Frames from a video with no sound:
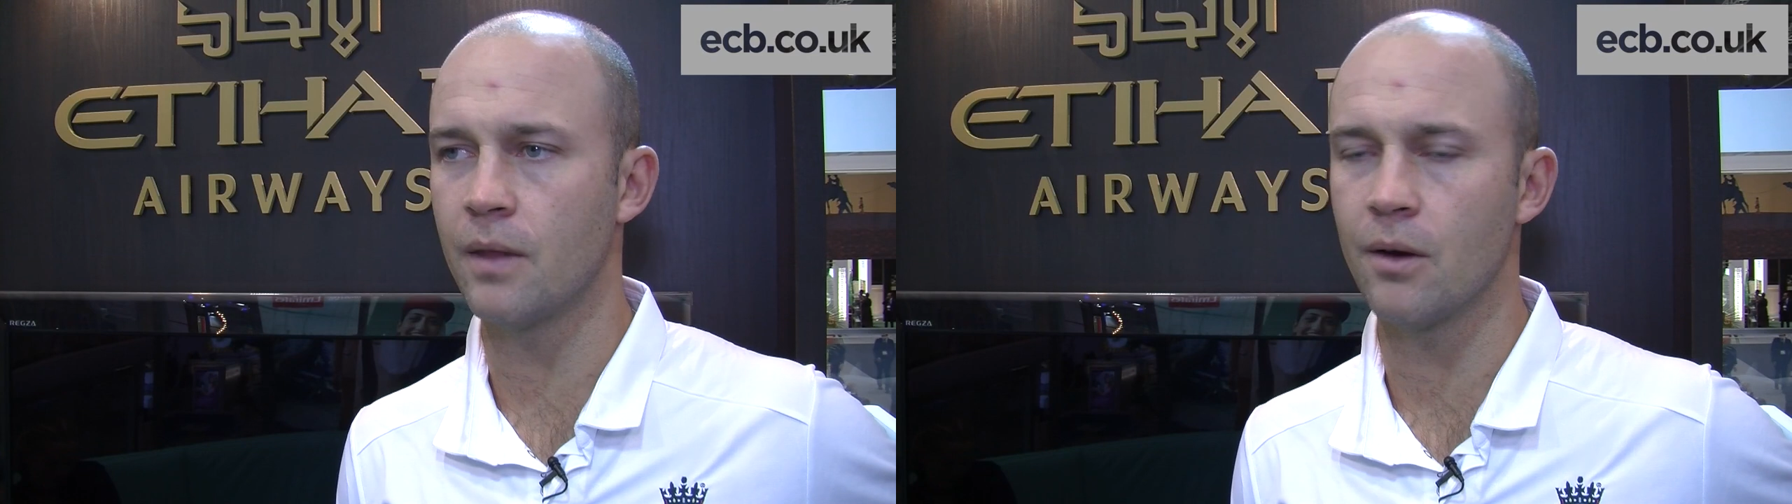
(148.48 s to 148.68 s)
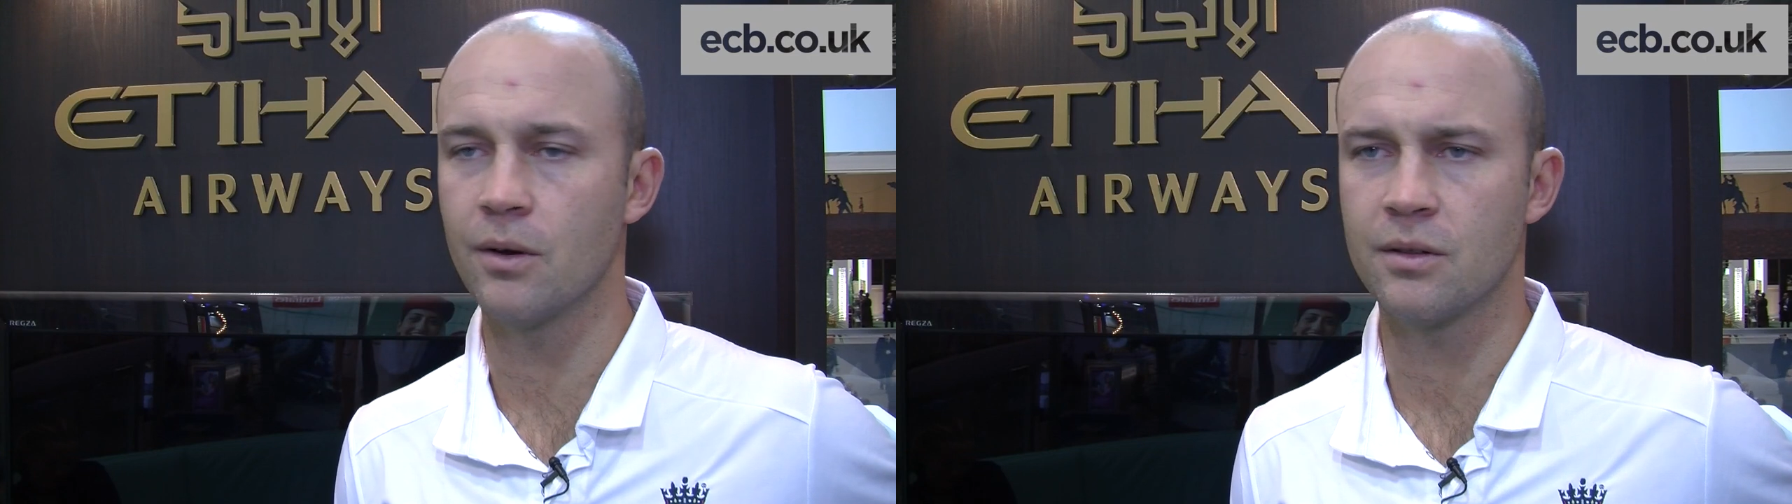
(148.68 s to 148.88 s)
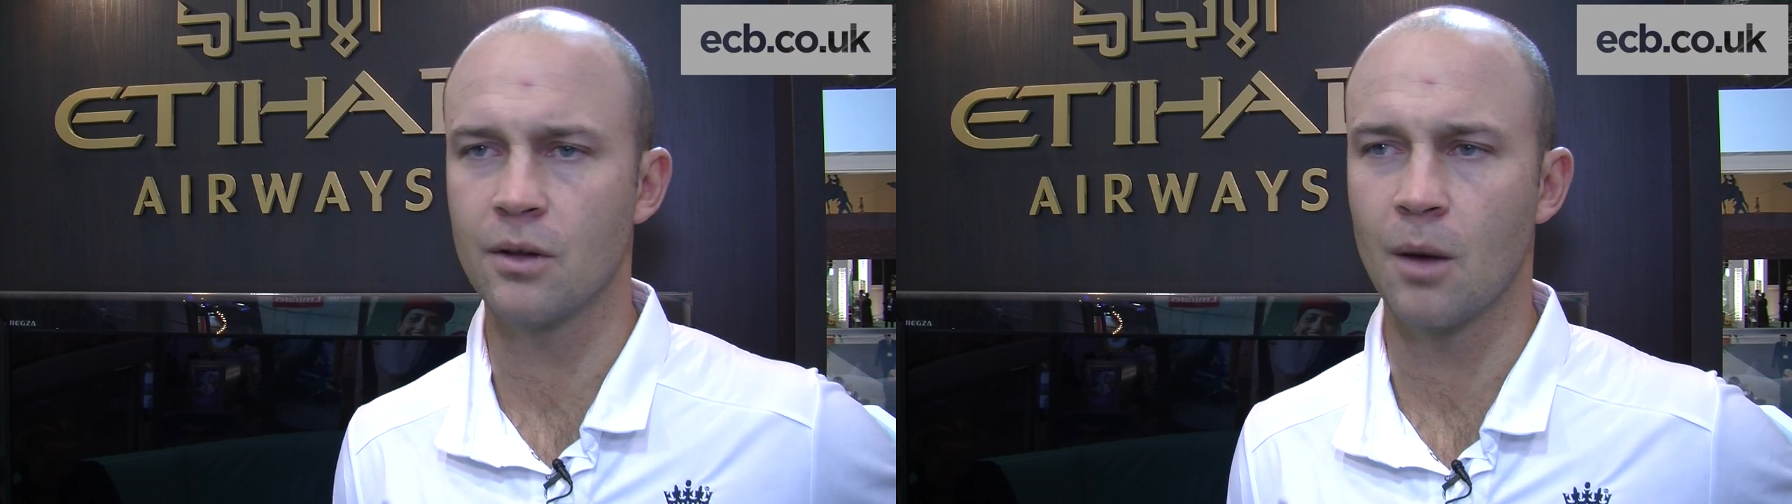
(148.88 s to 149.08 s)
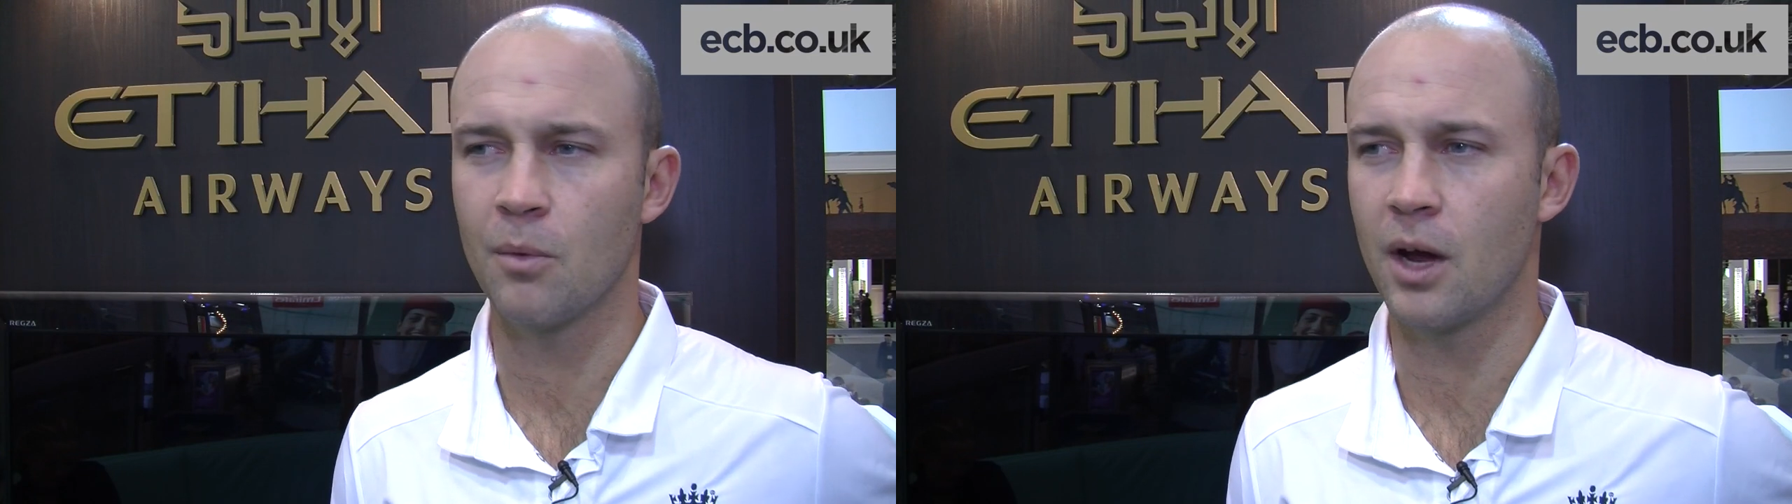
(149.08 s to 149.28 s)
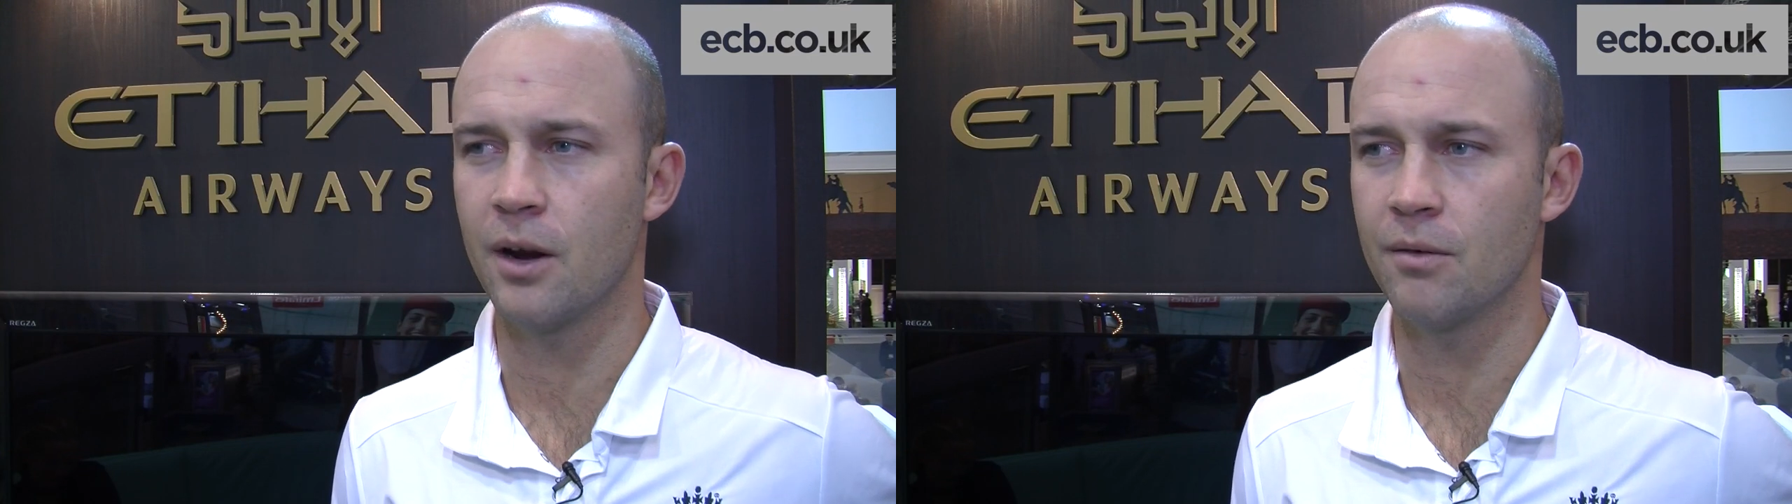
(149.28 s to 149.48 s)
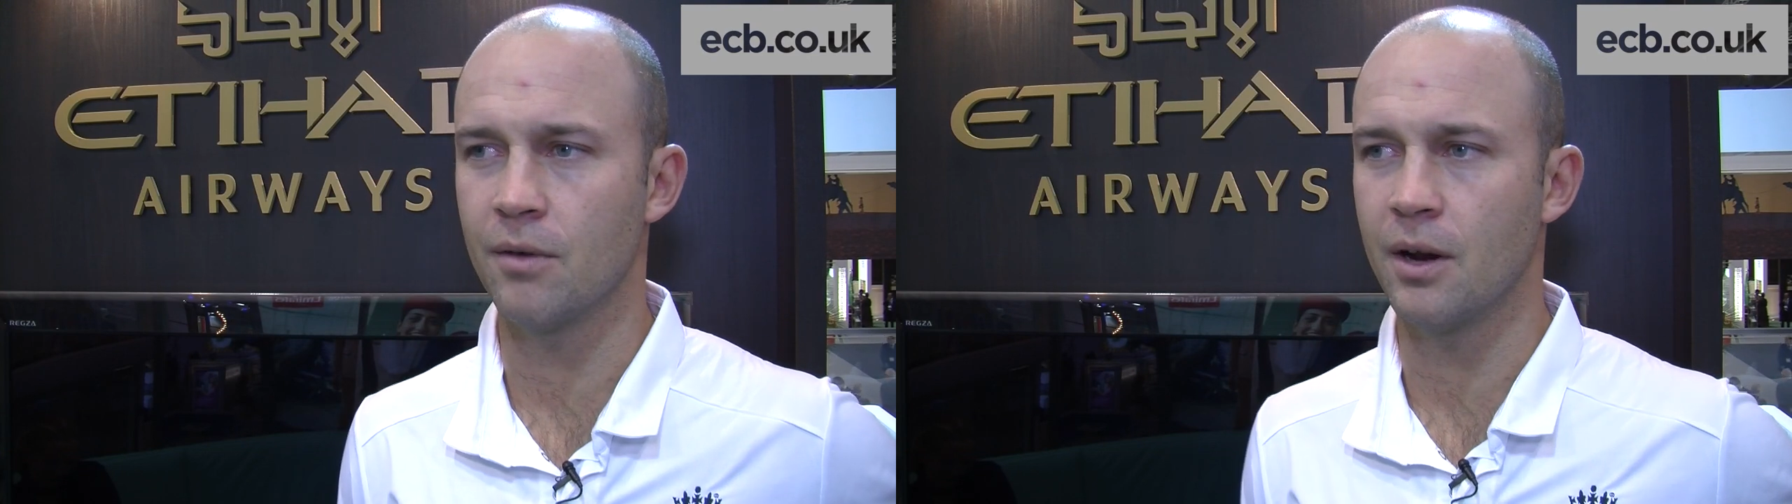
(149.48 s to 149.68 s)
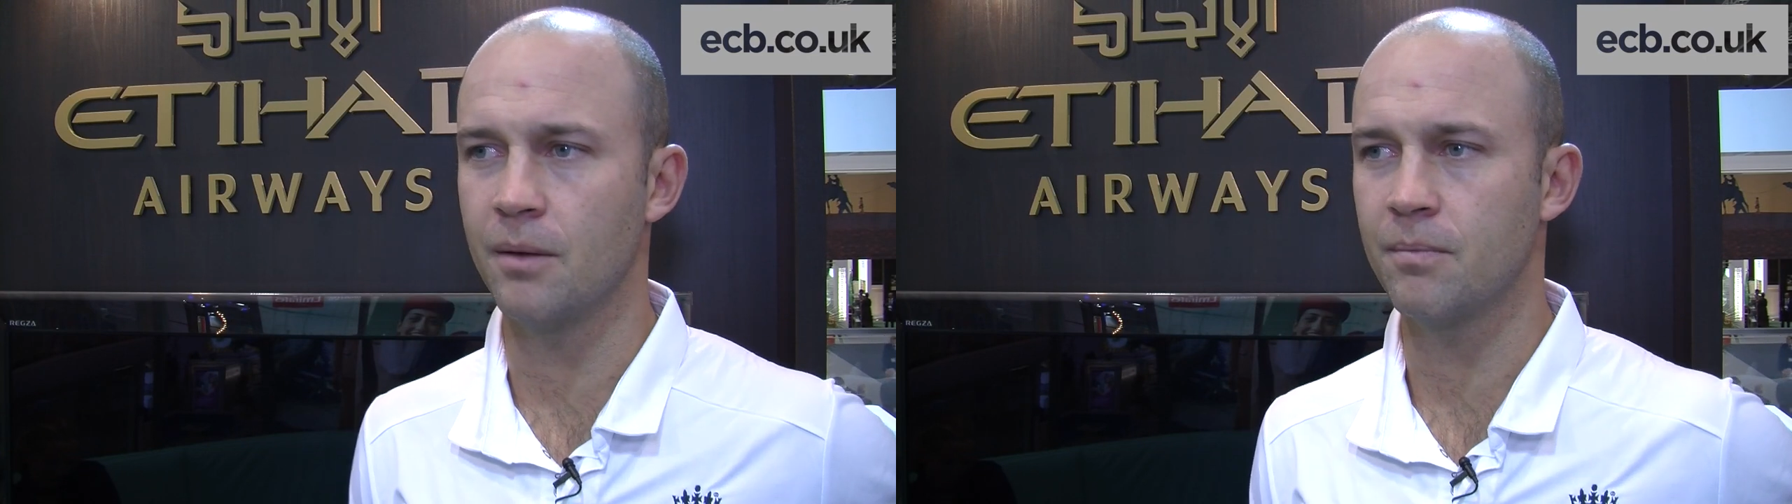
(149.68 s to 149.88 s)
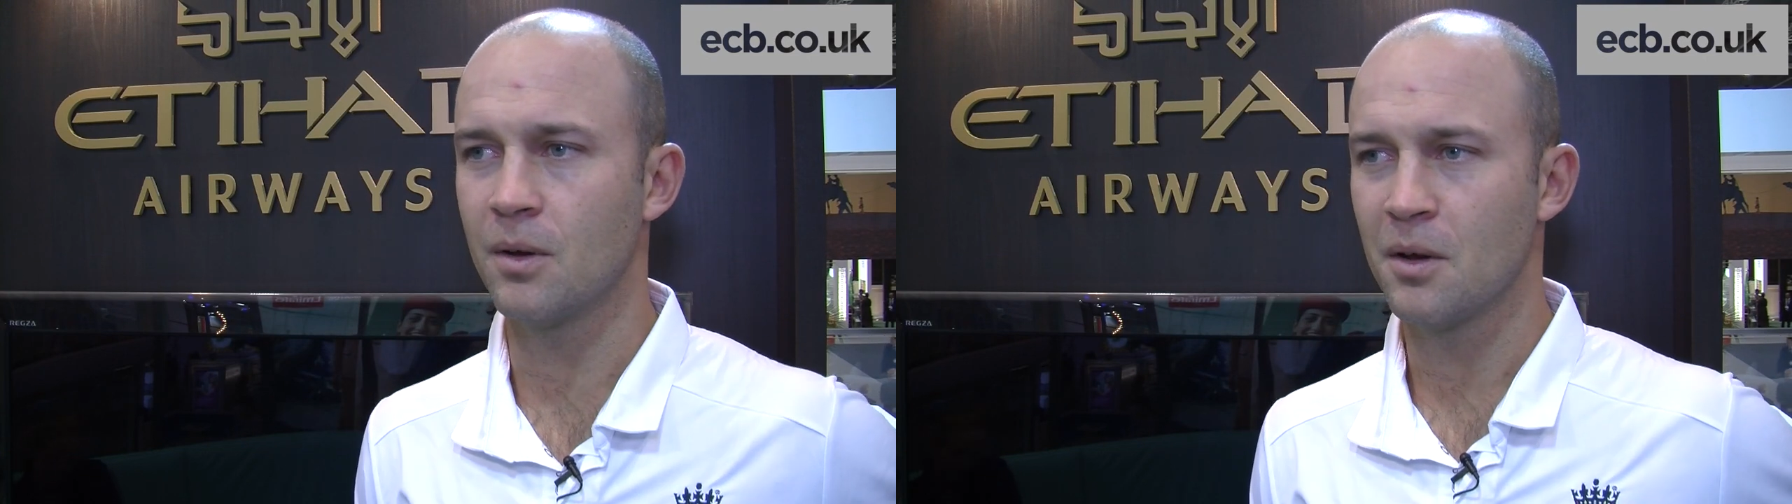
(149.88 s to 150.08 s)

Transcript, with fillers: and they always know. I'm, I do not really